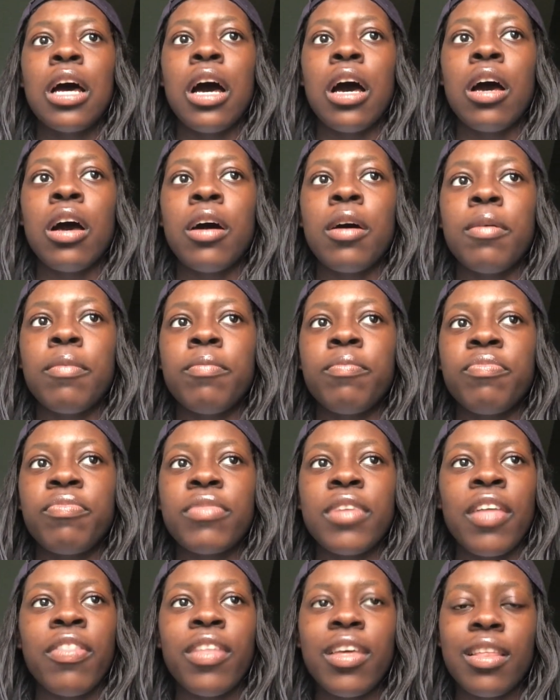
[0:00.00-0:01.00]

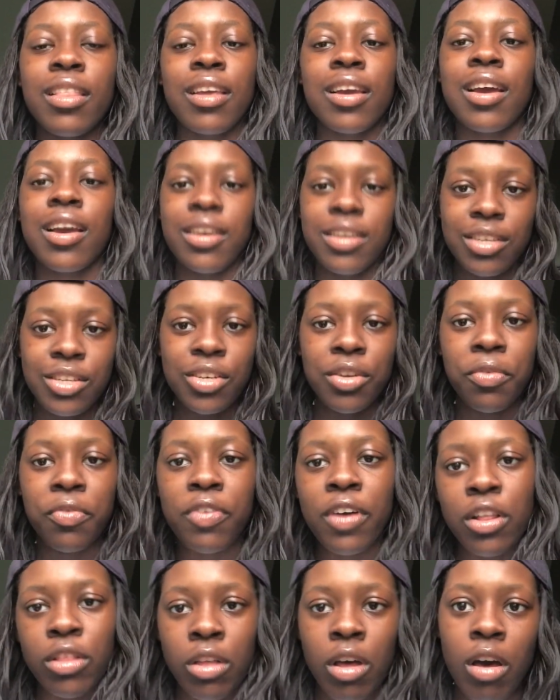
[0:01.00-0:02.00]
And then like I, you know,
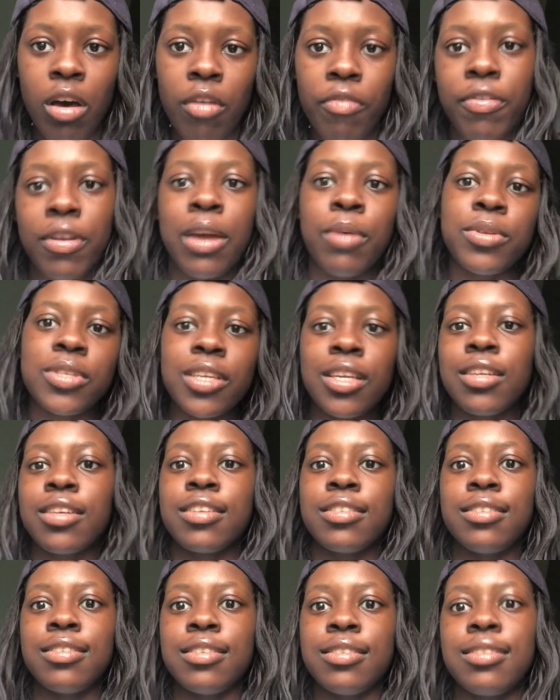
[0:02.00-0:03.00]
fell off and I was
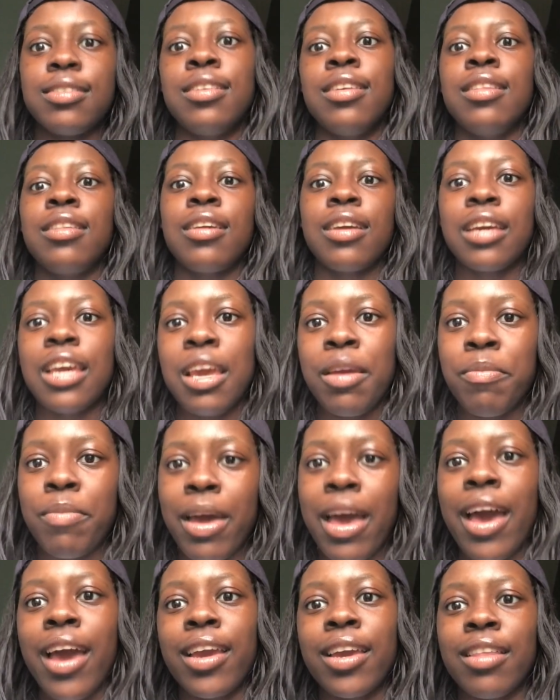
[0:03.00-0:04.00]
inconsistent, and I came
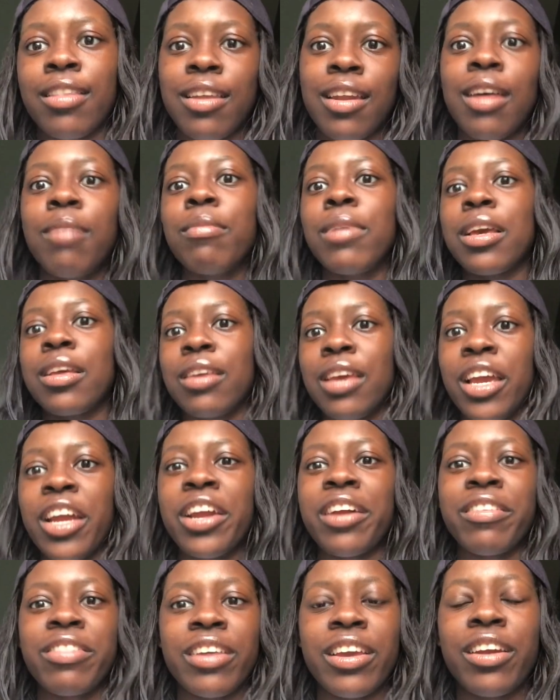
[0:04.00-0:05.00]
back, and then I'm like
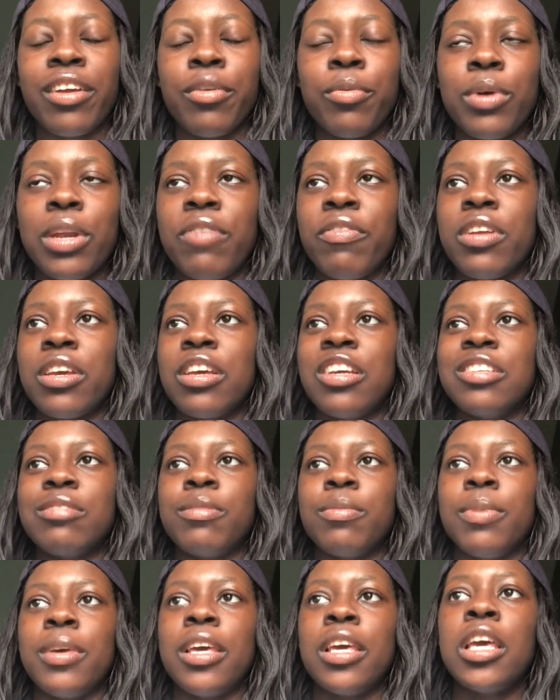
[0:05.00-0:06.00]
here, there, whatever the case
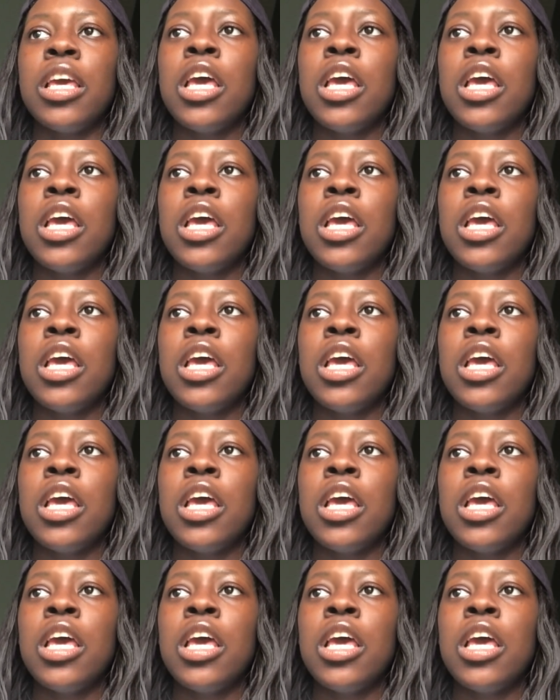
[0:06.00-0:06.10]
may be.